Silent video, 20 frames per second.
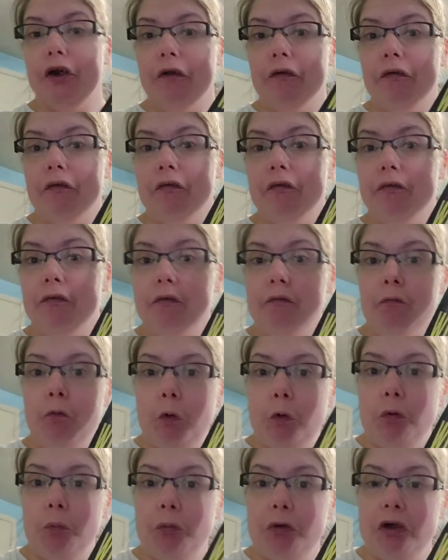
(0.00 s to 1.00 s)
This is the
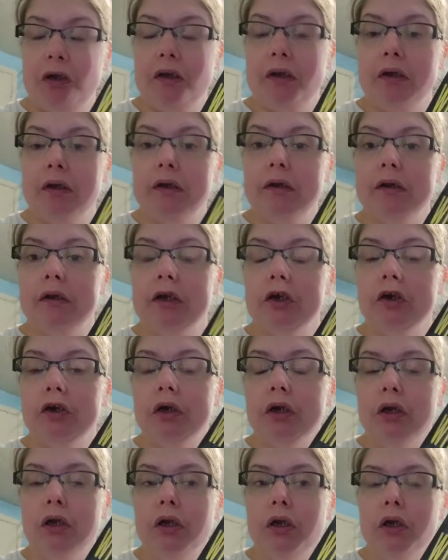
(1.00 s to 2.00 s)
fourth book in this
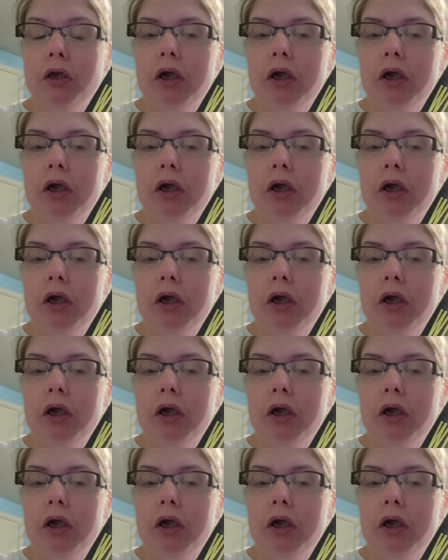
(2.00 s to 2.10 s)
series.